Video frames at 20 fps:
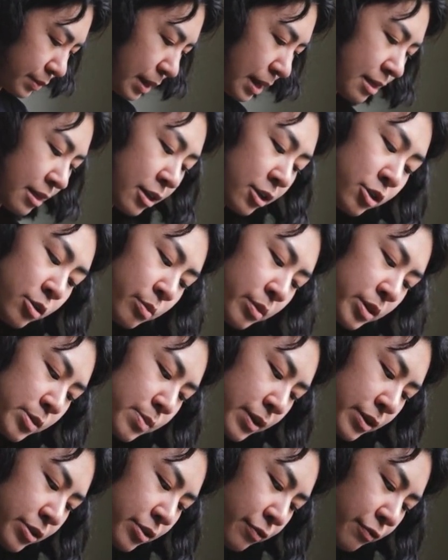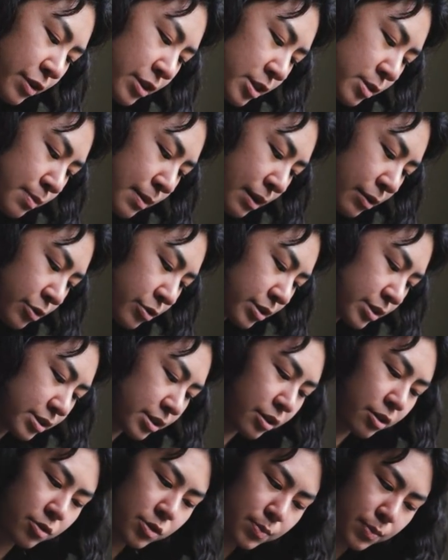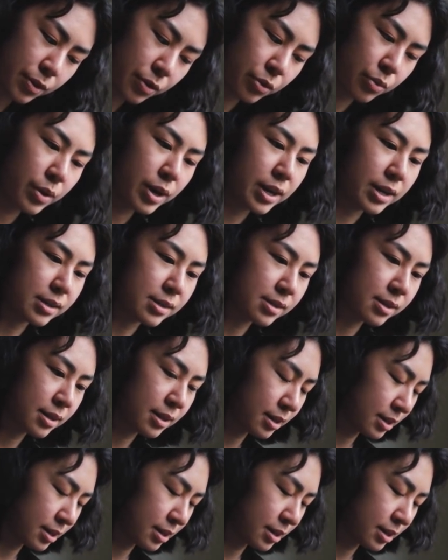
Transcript: and that you respect your friends' boundaries. It goes both ways.